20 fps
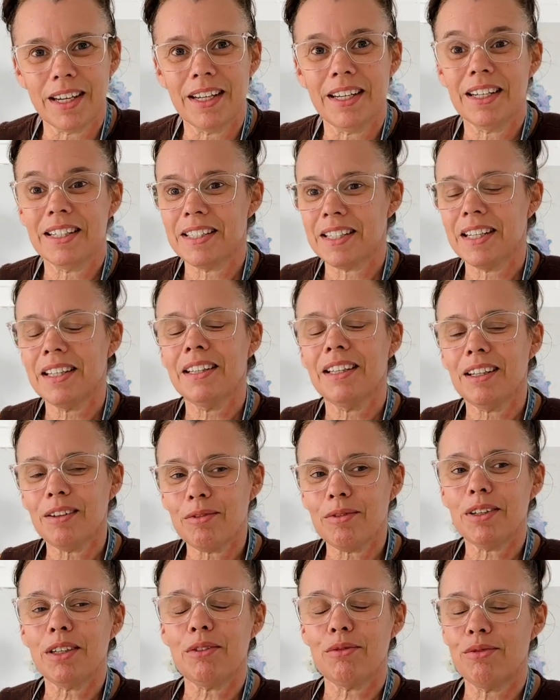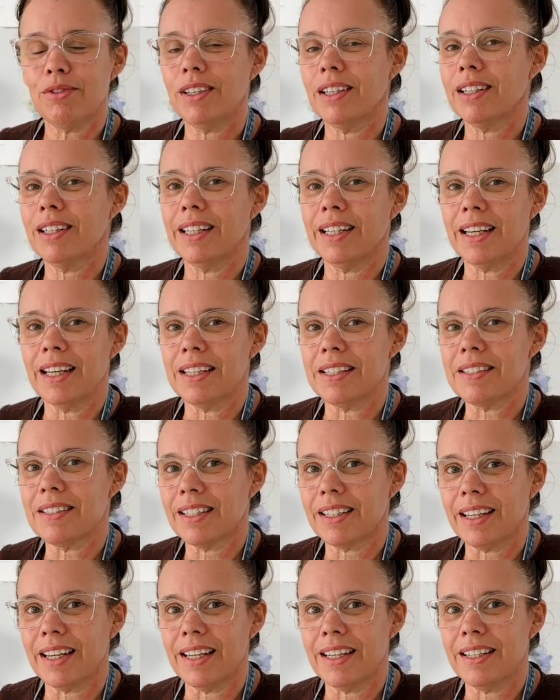It's a lovely feeling as
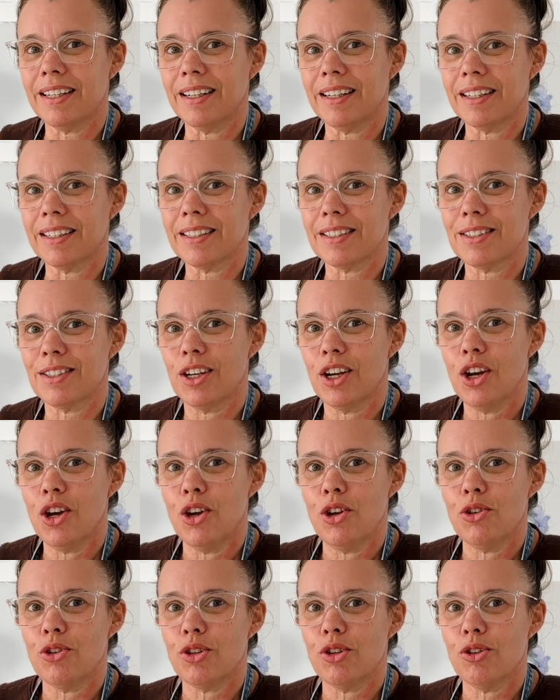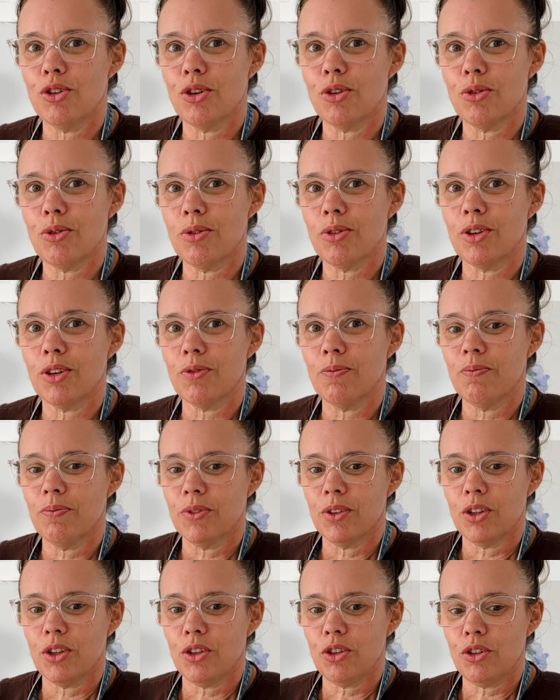the cake artist to know that
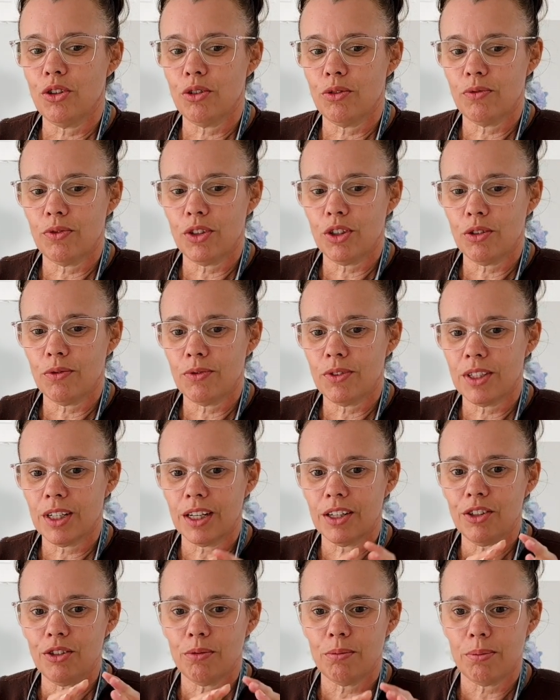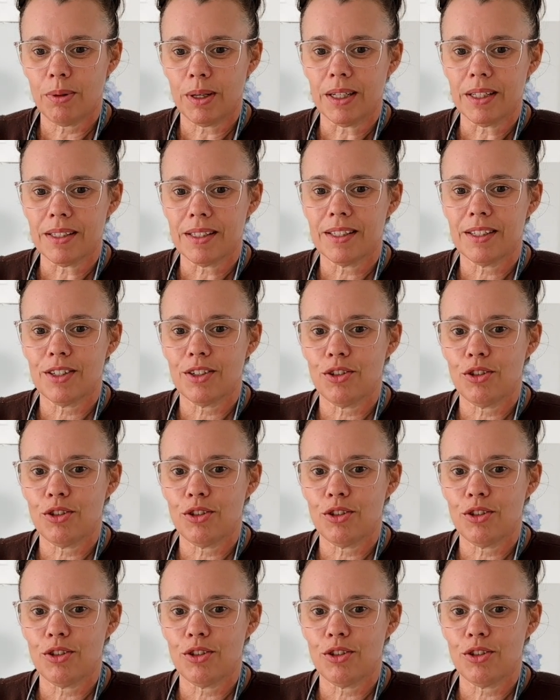you've done your best.